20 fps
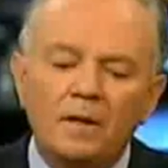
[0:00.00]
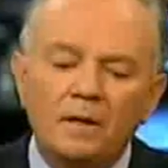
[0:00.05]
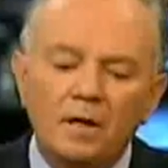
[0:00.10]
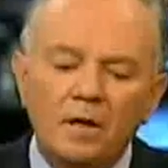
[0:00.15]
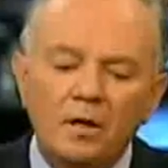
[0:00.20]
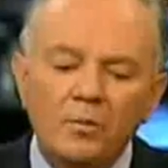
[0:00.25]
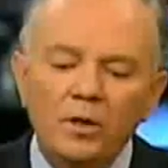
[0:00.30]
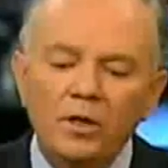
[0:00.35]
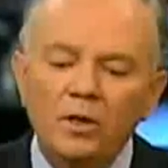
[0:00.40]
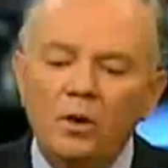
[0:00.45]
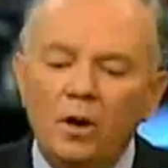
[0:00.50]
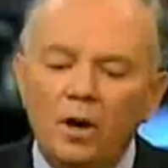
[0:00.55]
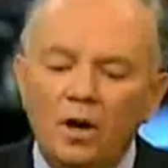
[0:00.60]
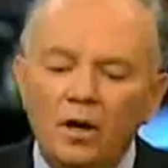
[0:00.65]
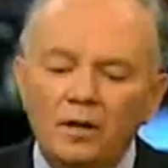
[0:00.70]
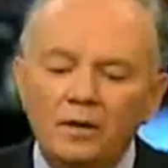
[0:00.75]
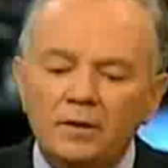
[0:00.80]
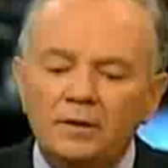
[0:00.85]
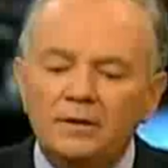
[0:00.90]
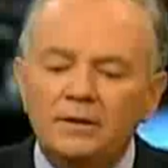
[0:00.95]
here we
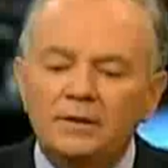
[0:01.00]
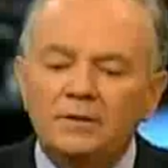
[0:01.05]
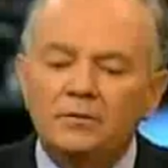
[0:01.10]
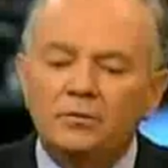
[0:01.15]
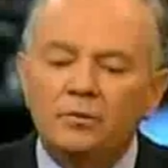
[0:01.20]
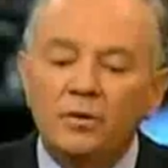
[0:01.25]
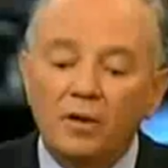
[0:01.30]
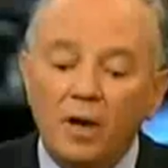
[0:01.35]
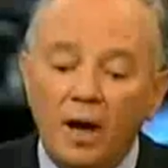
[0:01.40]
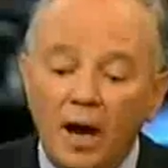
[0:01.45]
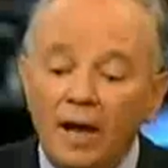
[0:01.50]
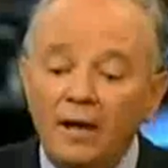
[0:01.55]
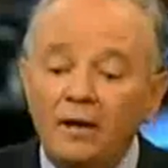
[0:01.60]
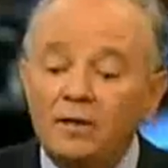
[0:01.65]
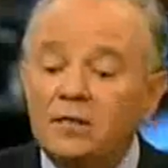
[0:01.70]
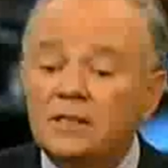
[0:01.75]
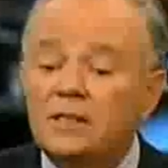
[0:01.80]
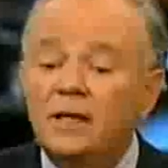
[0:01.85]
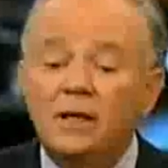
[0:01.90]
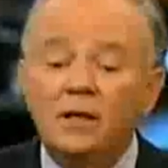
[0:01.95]
are with
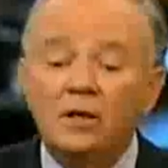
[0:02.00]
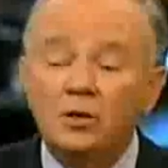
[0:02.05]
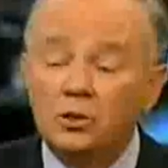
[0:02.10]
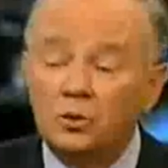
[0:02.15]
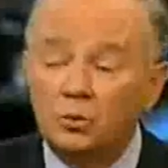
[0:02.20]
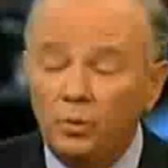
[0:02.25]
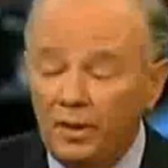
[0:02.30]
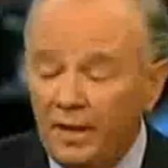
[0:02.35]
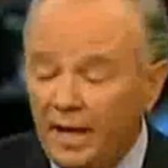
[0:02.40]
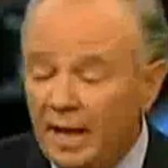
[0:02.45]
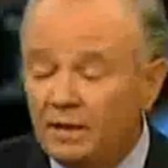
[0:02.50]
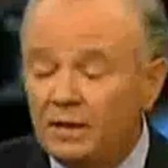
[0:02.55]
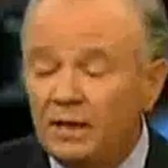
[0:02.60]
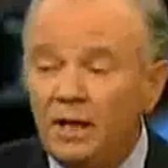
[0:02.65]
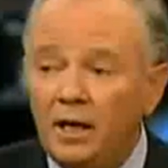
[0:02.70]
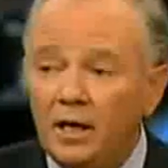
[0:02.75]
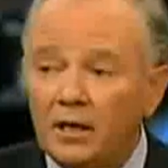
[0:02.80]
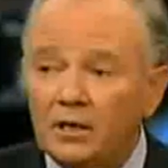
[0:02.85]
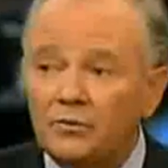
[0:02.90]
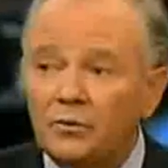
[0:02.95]
higher sales, without
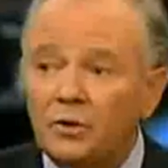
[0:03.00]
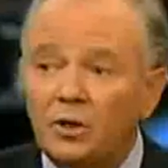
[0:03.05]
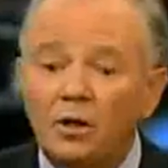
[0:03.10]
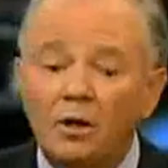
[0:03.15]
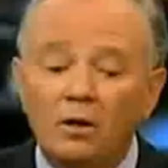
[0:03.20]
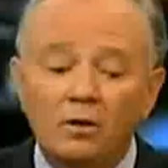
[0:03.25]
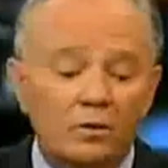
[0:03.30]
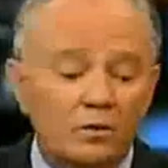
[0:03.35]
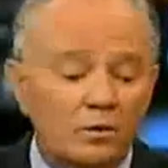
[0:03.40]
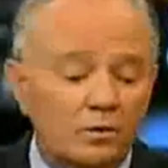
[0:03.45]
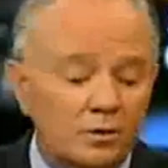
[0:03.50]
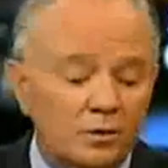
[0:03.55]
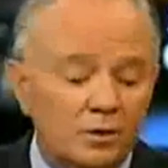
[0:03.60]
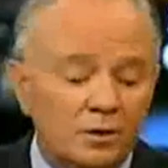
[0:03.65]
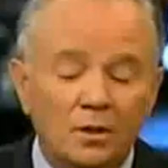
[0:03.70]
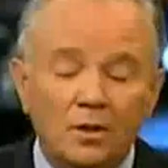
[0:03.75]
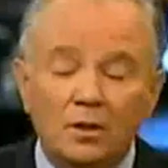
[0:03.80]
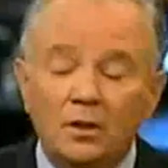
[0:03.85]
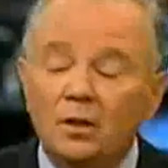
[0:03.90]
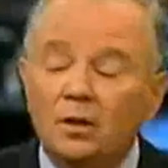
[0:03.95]
cash for clunkers,
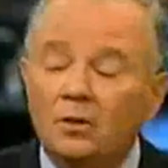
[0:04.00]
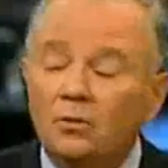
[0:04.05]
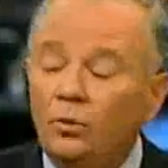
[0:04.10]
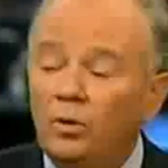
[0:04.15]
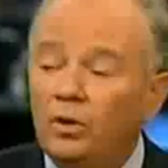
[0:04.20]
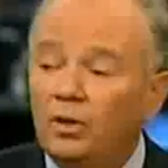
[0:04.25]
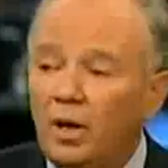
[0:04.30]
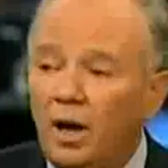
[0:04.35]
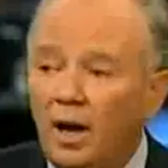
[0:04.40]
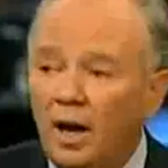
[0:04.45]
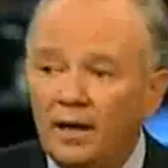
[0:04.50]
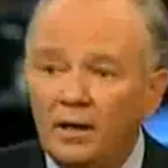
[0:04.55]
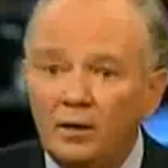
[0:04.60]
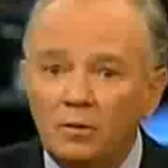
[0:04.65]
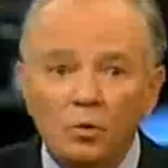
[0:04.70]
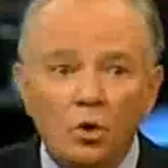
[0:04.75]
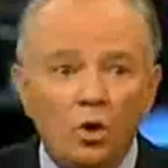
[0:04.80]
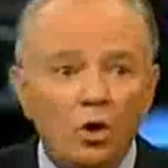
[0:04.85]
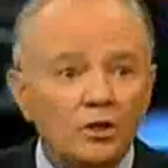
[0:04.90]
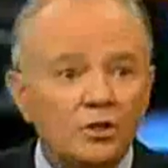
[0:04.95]
with
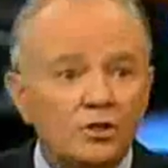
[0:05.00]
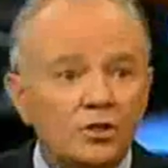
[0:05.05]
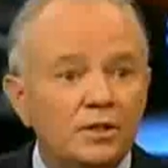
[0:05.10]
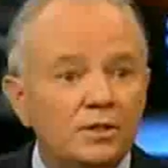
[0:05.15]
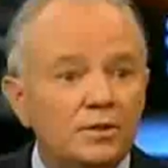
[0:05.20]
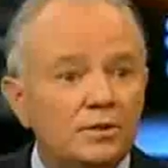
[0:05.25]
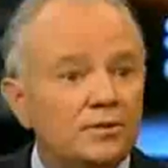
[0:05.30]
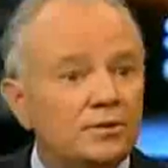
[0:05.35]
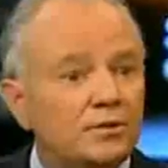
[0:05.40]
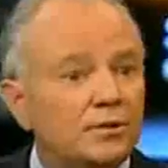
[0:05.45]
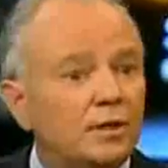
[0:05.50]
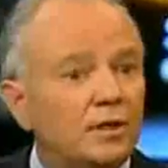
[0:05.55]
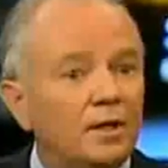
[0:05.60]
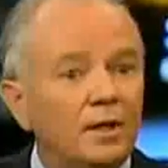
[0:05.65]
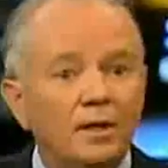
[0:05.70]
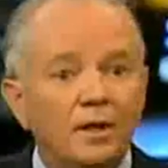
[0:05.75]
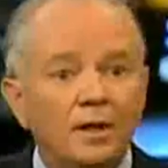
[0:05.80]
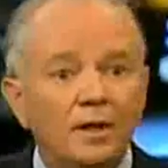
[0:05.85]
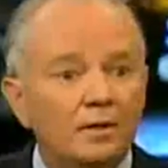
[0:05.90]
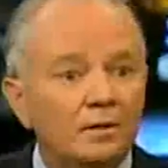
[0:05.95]
higher margins
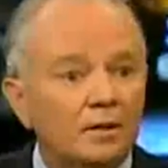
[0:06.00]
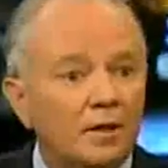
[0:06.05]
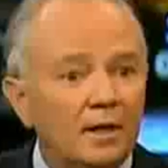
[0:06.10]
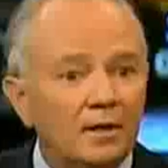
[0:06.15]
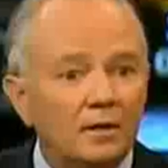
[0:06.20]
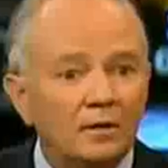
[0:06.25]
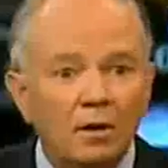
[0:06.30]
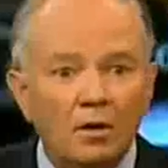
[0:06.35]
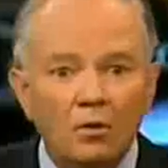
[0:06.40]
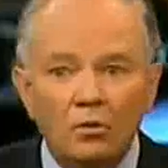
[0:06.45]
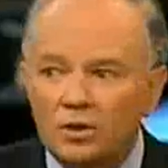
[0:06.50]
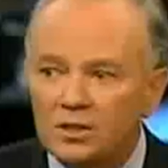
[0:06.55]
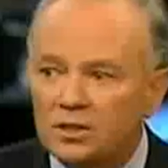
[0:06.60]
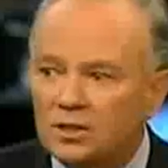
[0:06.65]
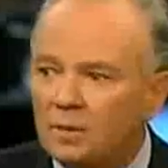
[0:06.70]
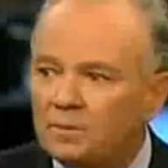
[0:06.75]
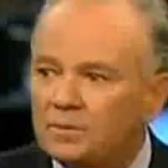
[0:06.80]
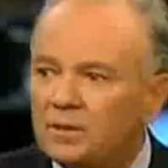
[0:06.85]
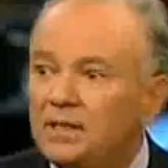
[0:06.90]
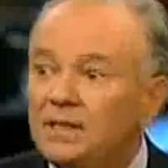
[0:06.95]
and lower
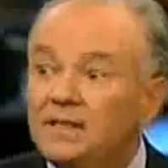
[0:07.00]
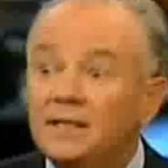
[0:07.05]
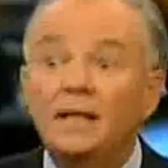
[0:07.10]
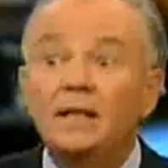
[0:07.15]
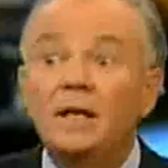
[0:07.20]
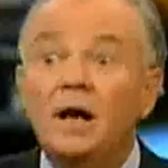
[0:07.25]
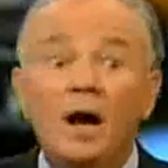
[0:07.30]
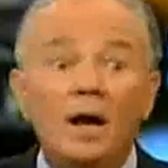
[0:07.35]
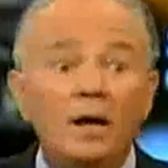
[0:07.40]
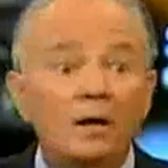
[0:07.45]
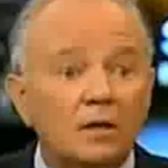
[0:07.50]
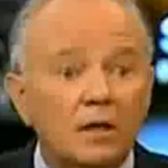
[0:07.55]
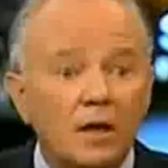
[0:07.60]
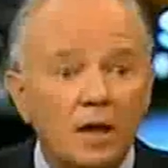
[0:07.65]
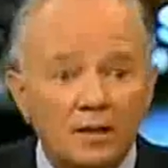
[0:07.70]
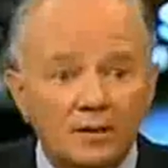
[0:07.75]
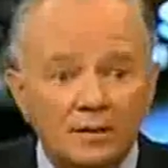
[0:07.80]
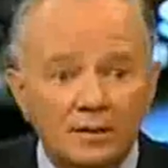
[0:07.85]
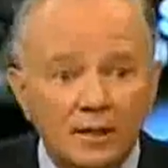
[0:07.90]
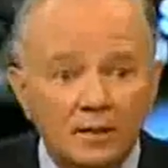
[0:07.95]
subsidies, and higher
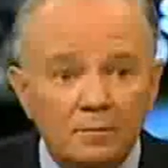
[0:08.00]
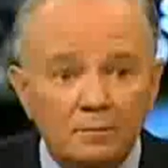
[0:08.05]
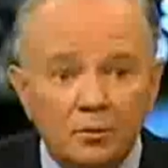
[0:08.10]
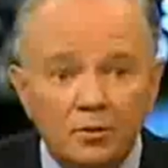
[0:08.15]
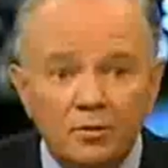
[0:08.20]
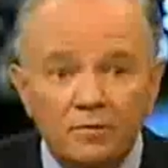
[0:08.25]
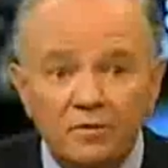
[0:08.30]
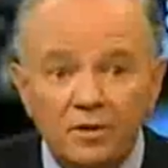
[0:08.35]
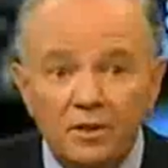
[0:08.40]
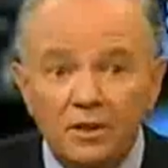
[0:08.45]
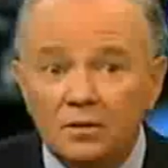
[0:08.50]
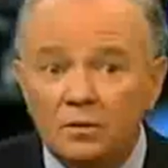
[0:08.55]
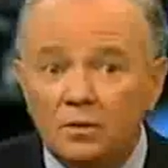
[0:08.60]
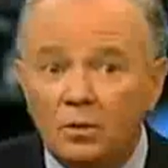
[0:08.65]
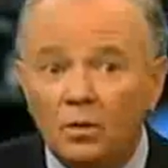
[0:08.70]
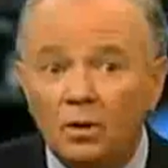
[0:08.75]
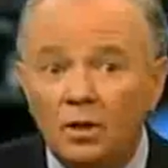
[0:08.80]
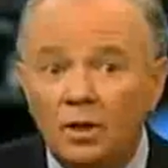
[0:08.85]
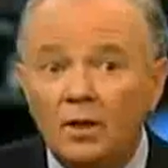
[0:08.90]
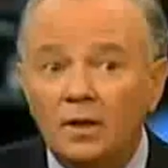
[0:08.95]
content per
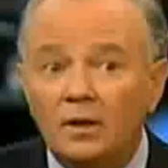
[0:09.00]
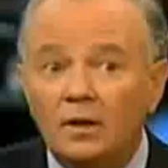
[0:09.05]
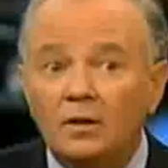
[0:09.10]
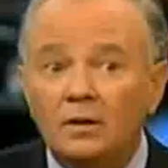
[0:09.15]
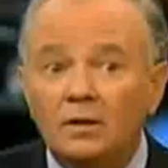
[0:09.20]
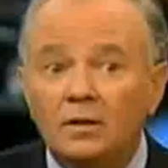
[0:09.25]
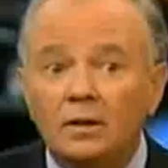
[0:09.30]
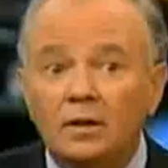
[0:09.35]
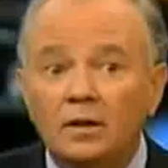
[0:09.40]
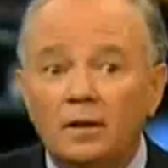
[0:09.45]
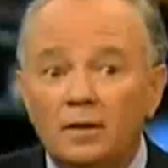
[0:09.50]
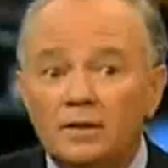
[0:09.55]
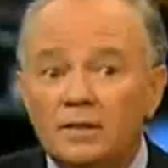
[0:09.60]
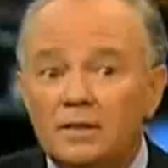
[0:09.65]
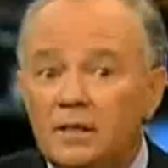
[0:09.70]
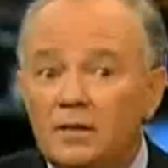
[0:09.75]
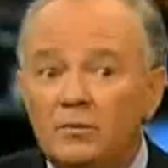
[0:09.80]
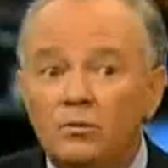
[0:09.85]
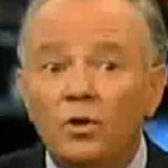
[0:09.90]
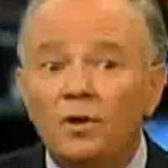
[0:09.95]
vehicle. Sure.
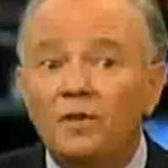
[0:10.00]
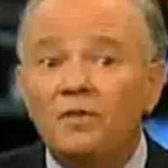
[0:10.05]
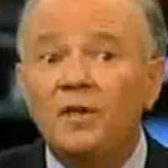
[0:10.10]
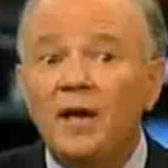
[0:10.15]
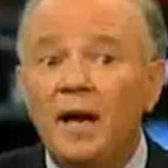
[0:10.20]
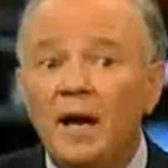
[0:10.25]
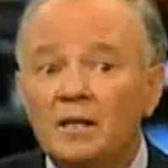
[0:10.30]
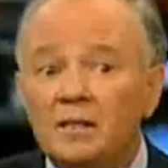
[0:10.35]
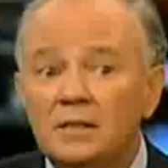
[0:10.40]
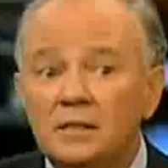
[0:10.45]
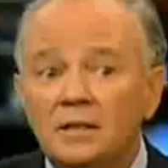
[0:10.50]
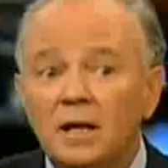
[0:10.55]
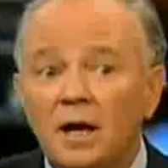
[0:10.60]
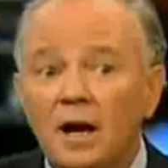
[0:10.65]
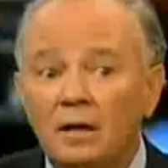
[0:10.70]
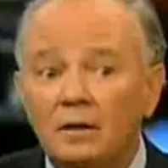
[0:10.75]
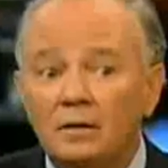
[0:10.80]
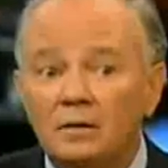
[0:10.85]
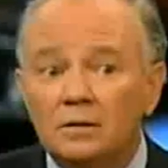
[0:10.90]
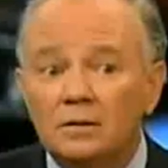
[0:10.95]
Steve, we're
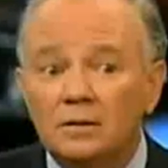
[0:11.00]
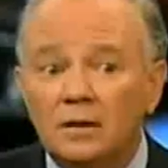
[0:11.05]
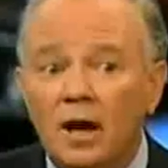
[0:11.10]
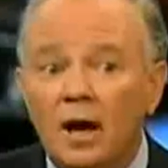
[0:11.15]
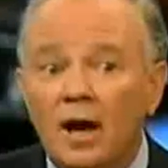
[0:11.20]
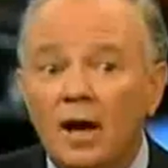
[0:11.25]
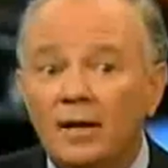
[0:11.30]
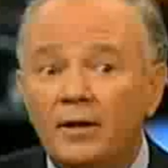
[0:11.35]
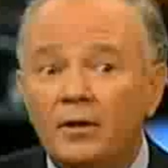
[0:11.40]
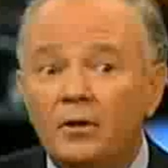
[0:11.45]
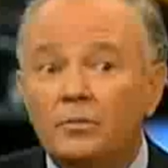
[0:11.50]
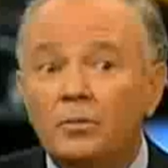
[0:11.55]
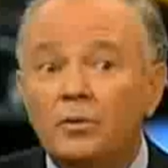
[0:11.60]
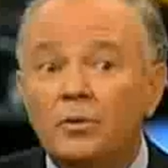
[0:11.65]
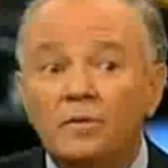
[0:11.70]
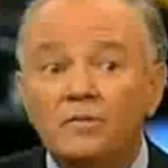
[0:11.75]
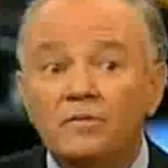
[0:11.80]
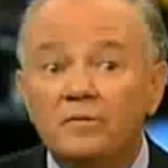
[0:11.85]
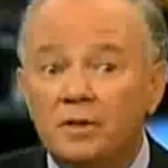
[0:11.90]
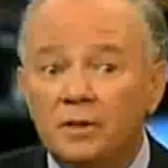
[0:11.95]
$1,000 higher
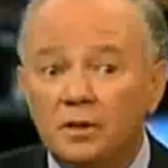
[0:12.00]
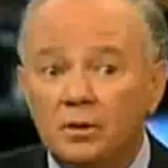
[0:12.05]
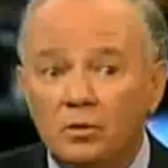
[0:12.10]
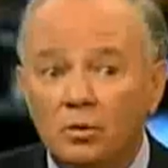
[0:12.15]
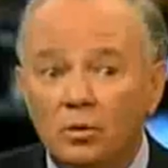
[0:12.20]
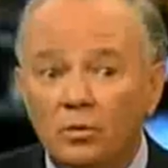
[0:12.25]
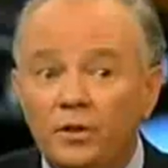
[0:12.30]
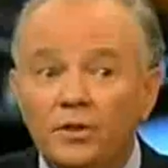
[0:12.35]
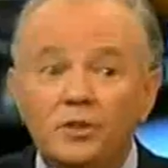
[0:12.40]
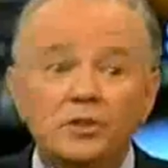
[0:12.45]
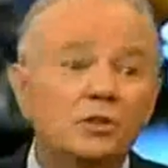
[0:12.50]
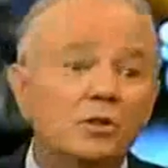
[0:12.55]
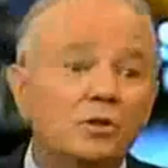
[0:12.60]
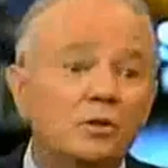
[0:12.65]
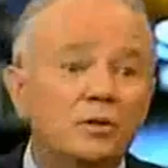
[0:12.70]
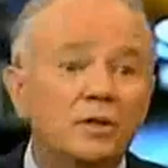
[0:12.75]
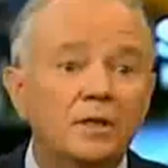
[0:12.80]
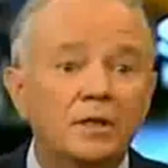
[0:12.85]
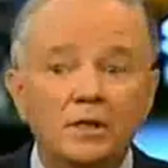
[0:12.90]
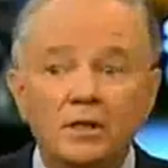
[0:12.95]
per vehicle this
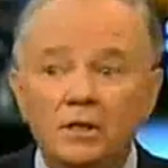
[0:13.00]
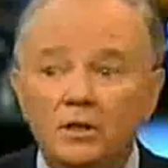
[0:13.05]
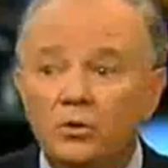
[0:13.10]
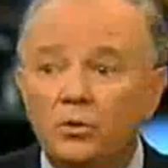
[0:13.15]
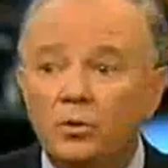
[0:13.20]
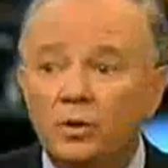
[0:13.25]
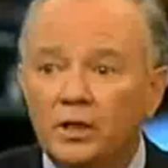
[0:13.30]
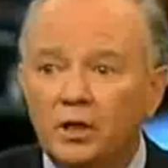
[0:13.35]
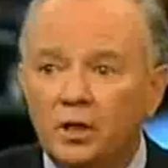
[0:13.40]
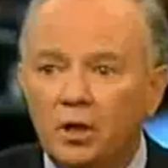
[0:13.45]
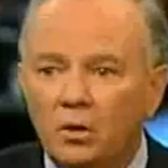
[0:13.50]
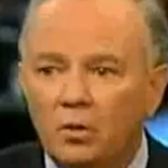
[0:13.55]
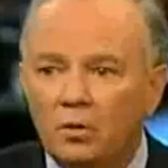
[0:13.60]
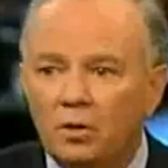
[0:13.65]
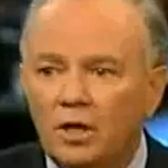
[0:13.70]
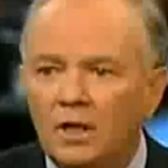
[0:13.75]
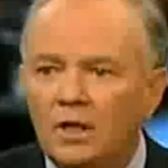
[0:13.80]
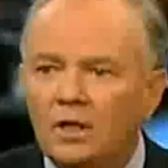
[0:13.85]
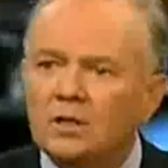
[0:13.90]
year than a year ago.